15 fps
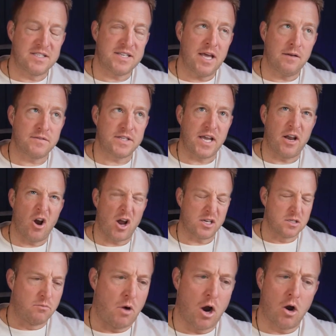instead of saying, all
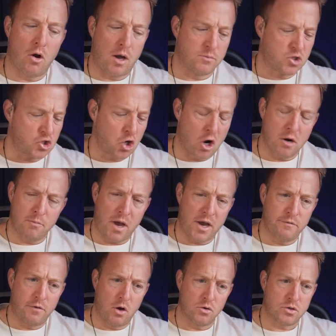right, tomorrow I'm starting my
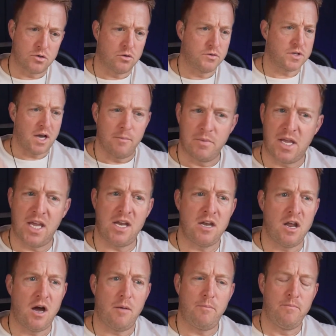devotionals, I'm
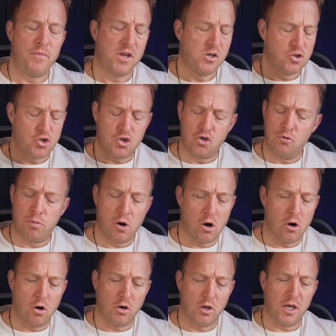getting up super
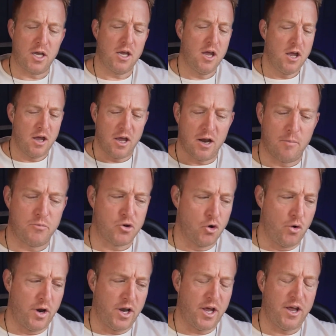early and I'm
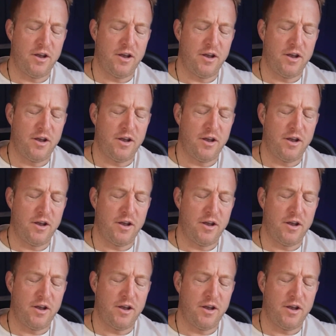doing